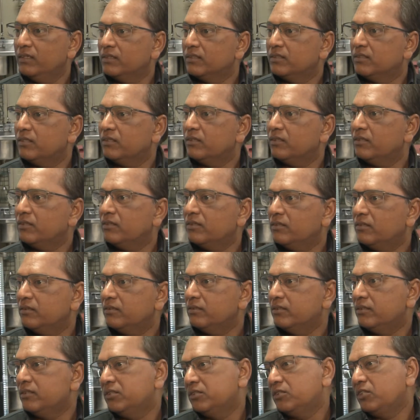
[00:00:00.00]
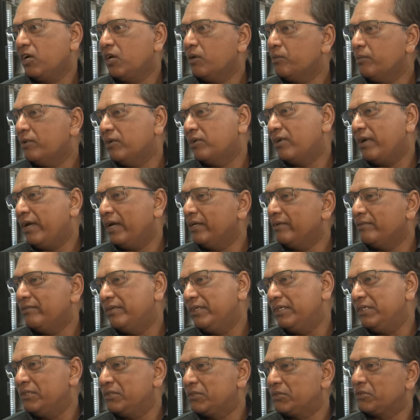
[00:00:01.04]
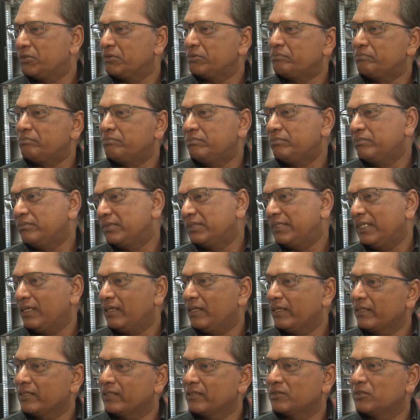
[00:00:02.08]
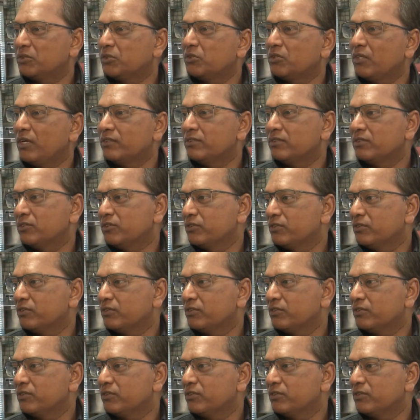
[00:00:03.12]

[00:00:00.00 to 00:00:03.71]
So, normal drawing we used to sell like a 2000